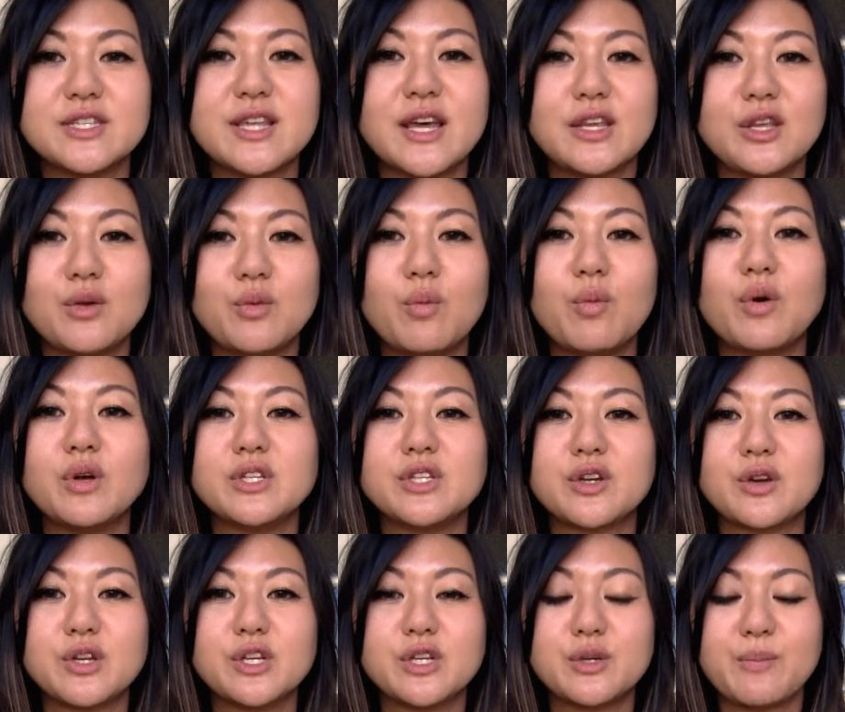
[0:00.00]
that you want to
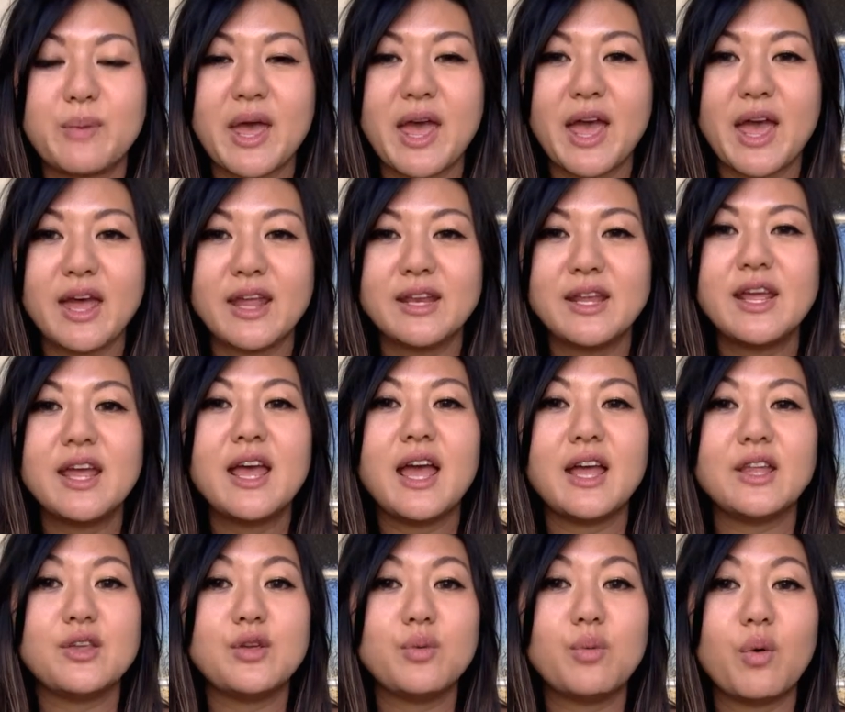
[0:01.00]
go to Japan
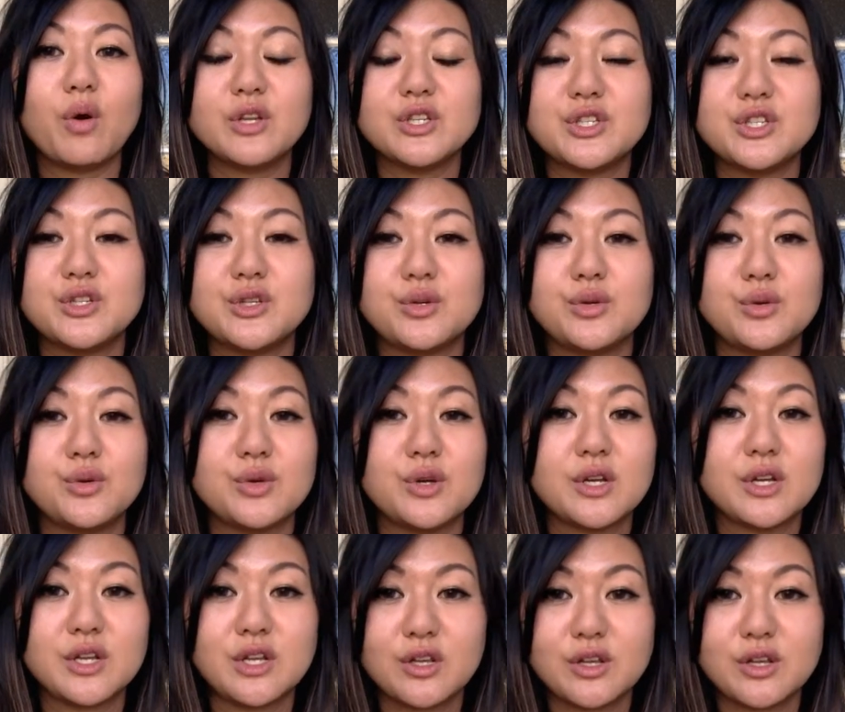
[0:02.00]
and you want to